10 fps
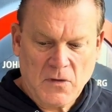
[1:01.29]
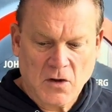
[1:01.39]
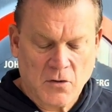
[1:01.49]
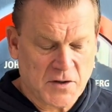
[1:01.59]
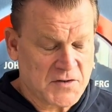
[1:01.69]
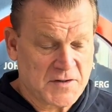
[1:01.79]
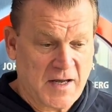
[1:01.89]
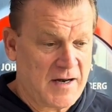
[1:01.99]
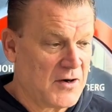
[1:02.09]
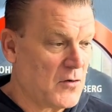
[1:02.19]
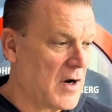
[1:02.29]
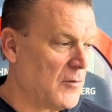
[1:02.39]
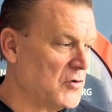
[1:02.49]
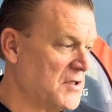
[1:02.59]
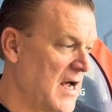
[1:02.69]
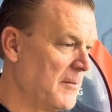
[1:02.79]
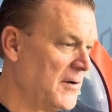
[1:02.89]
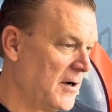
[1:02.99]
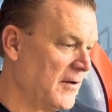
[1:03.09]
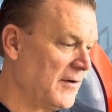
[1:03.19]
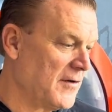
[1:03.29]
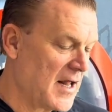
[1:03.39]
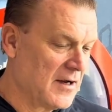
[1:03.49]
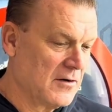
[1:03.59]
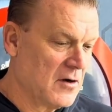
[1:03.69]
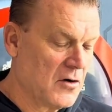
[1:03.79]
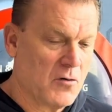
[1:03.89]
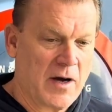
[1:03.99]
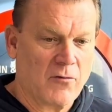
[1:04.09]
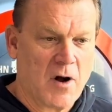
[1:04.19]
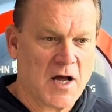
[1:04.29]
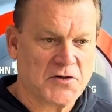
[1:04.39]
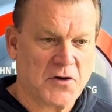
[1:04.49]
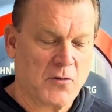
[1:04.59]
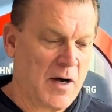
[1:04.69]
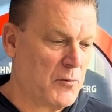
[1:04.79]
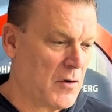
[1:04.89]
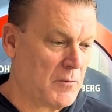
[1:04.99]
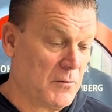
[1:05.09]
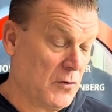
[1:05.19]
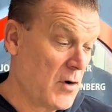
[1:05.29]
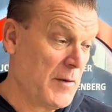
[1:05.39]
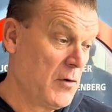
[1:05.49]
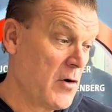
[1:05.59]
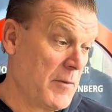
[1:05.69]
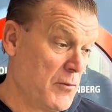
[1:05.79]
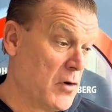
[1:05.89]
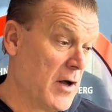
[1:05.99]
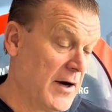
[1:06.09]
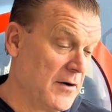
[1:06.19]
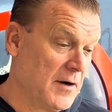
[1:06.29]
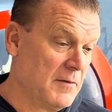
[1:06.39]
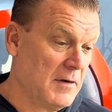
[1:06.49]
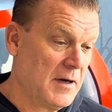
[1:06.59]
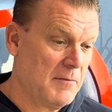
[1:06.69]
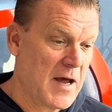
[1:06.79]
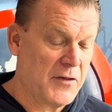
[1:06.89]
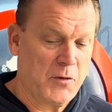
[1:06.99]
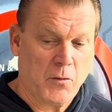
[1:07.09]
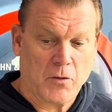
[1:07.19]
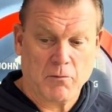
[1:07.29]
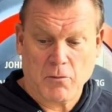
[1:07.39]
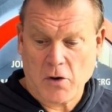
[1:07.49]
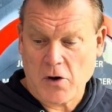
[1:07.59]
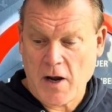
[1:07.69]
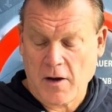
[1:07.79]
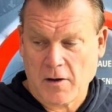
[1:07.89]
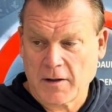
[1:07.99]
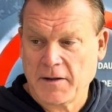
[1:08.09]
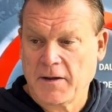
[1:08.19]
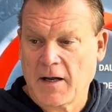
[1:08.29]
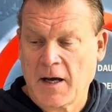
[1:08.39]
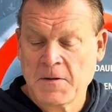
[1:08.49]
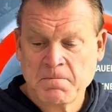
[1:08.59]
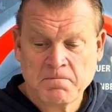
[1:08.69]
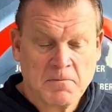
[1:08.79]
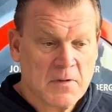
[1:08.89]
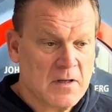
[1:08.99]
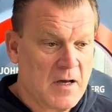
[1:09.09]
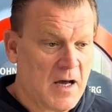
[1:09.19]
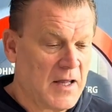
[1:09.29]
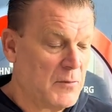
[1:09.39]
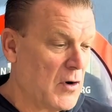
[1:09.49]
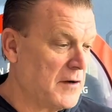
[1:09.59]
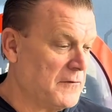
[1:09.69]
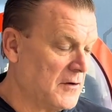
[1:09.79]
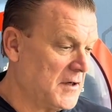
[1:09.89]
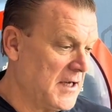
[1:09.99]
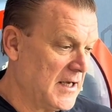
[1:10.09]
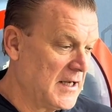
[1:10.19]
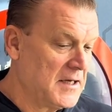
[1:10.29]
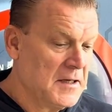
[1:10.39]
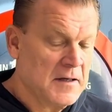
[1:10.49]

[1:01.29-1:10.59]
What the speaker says: Chris has done an incredible job there. They've got a great roster, a great player in Matthew Morrell and the Brakefield kid.